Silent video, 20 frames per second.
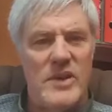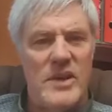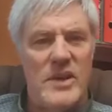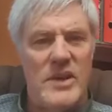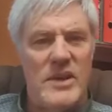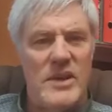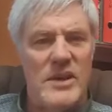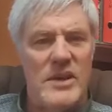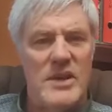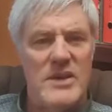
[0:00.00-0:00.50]

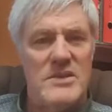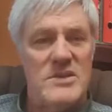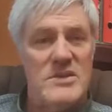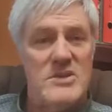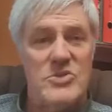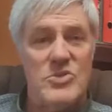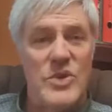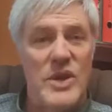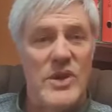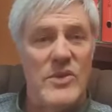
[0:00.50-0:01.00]
And let's
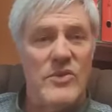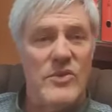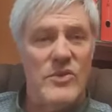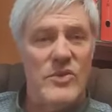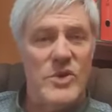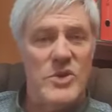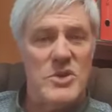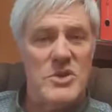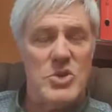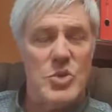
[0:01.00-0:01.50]
just read from
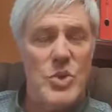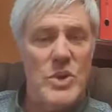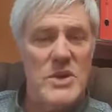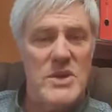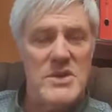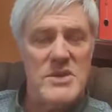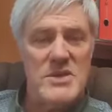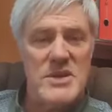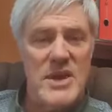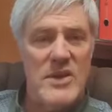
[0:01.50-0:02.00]
verse
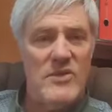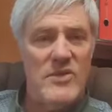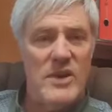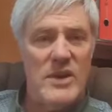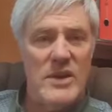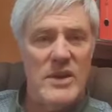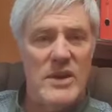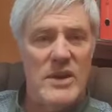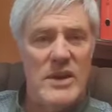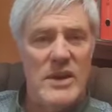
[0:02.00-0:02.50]

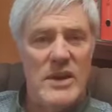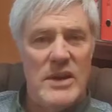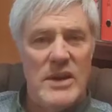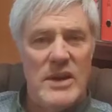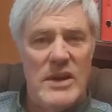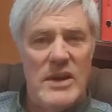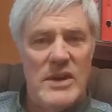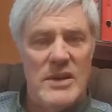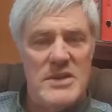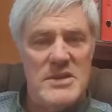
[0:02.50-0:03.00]
27
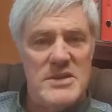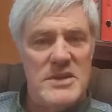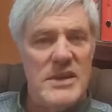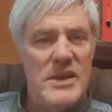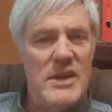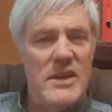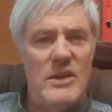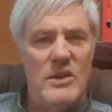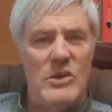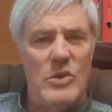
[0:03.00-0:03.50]
in
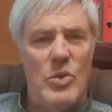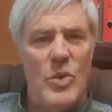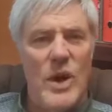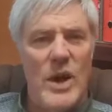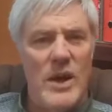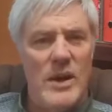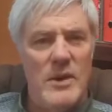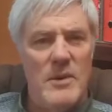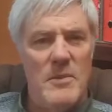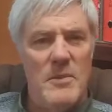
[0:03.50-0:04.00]
Ezekiel
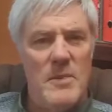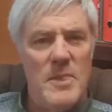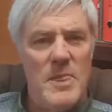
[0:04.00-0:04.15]
1.